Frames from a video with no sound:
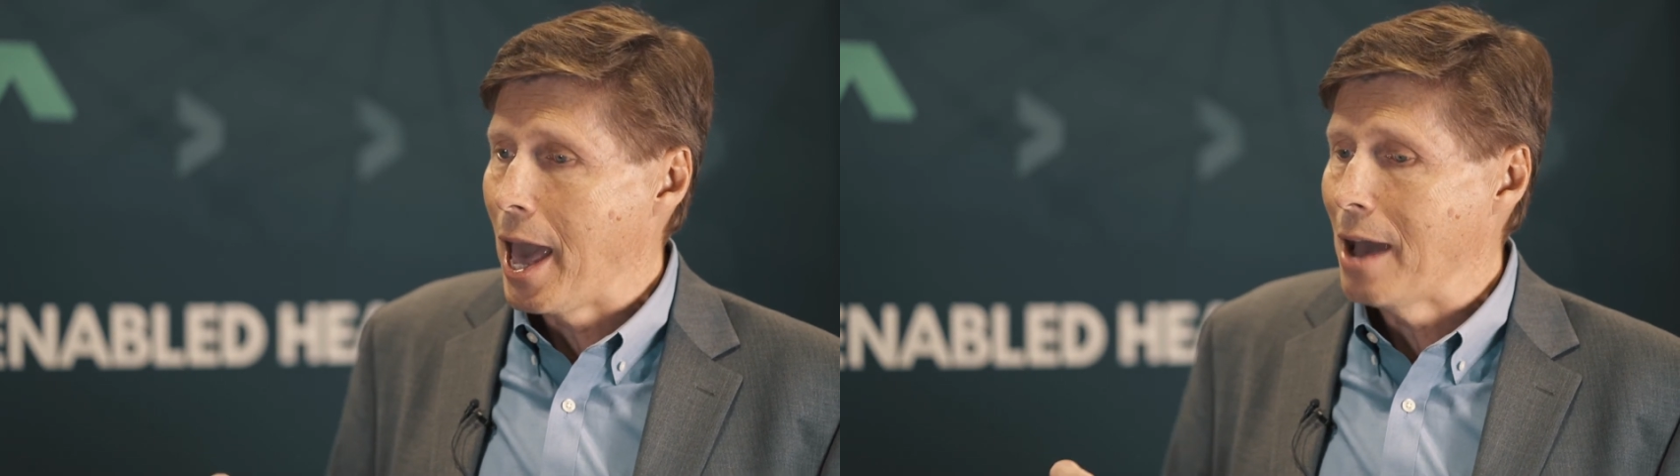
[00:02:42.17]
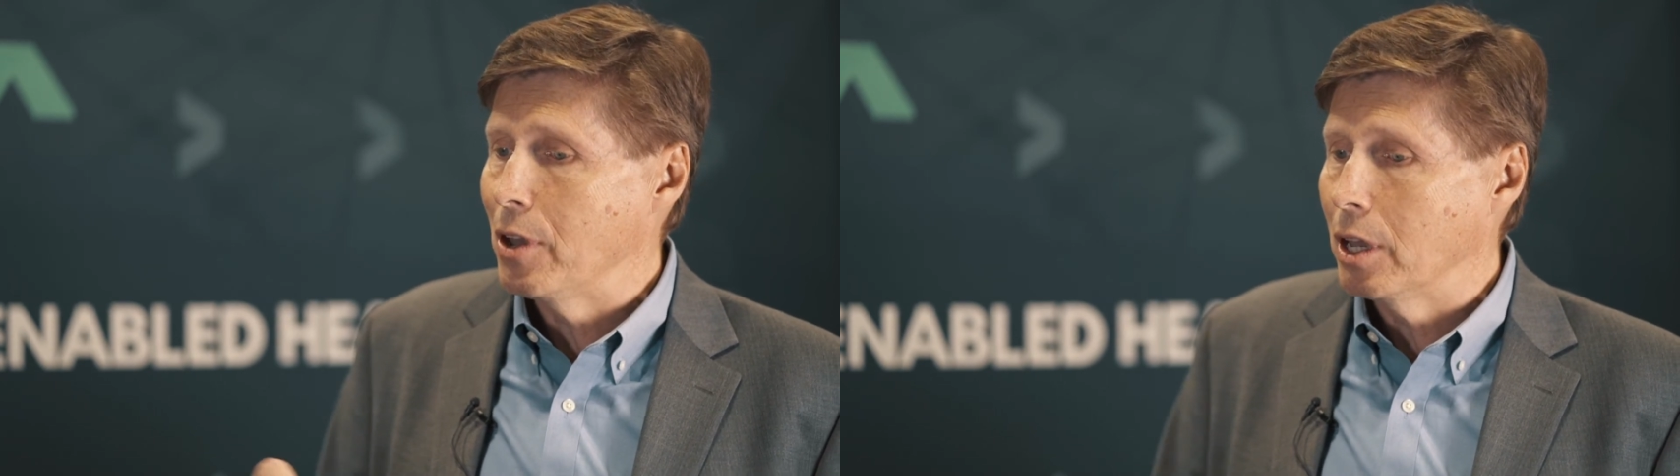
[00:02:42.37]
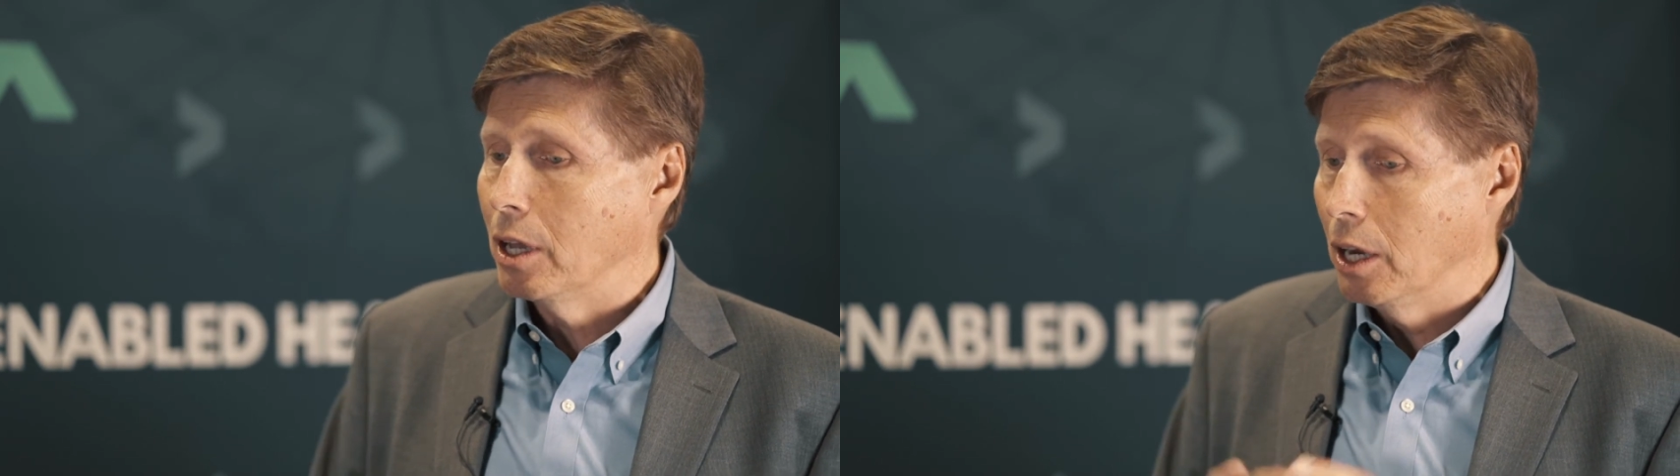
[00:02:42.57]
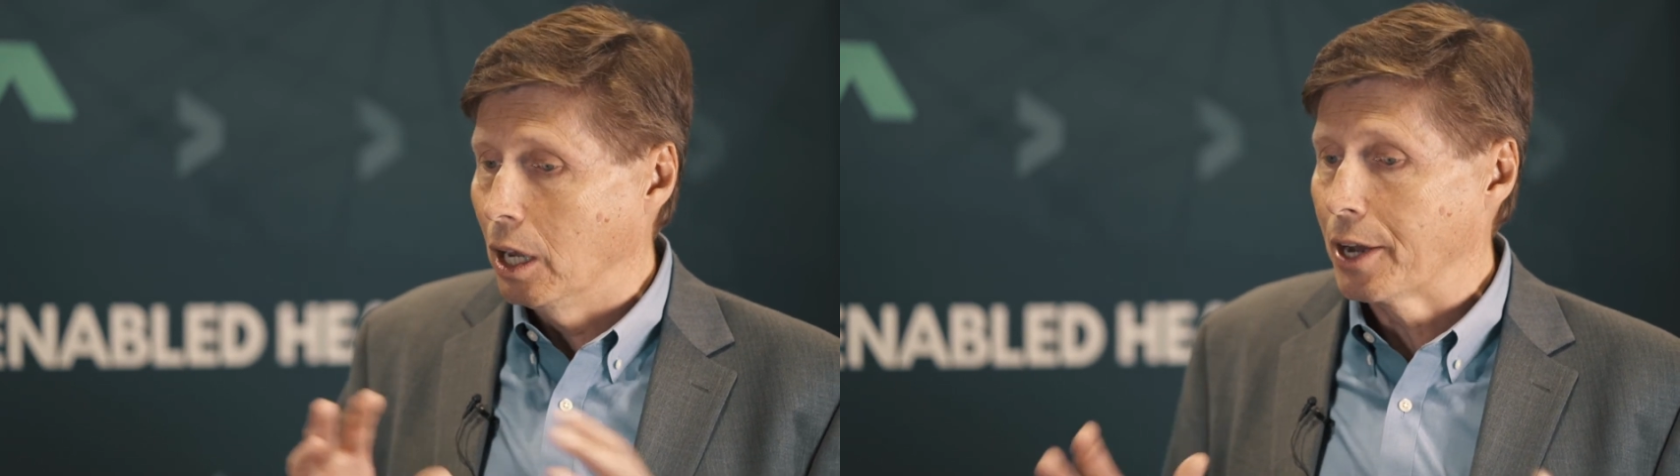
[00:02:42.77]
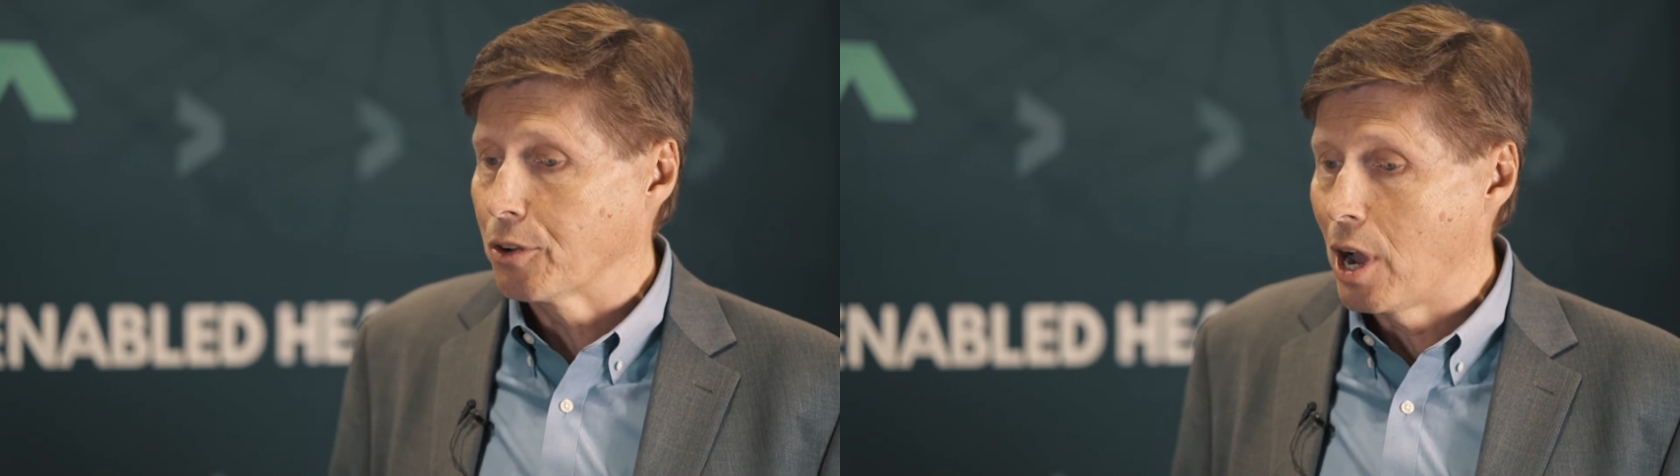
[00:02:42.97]
having an
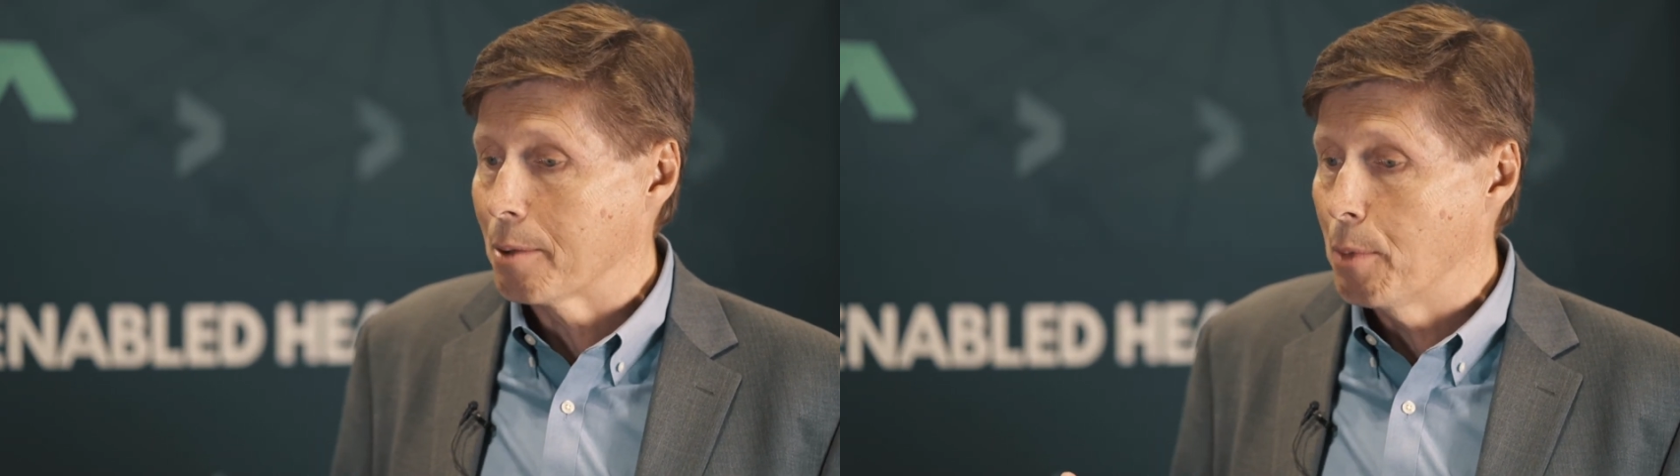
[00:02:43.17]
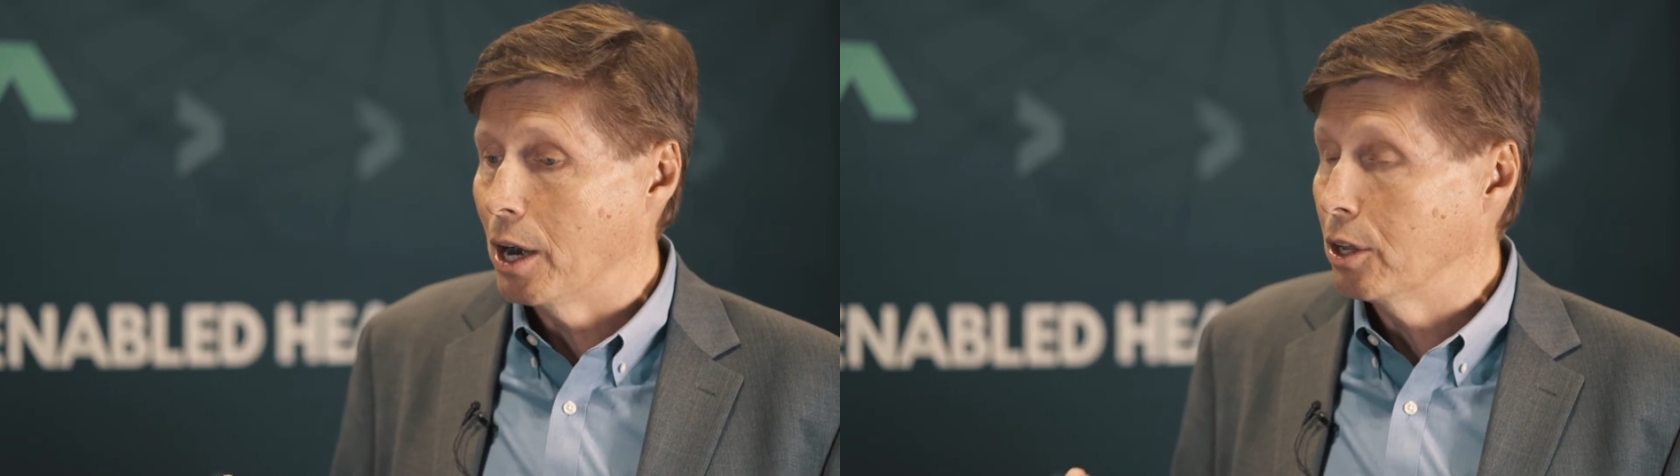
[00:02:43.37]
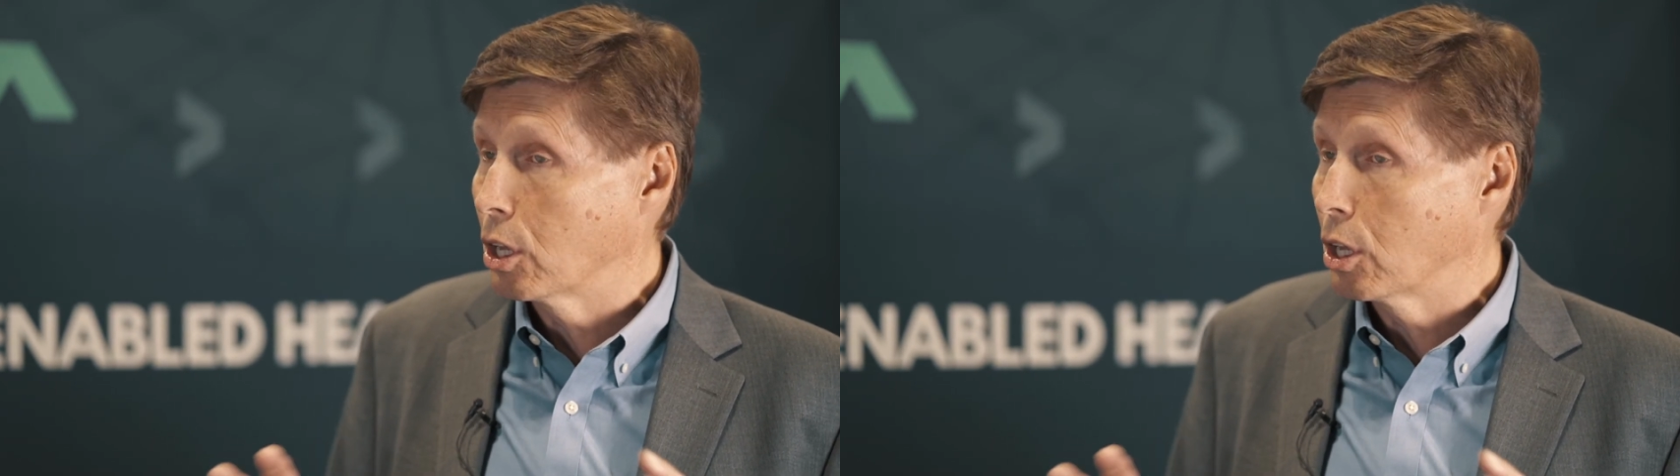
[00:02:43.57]
electronic monitor,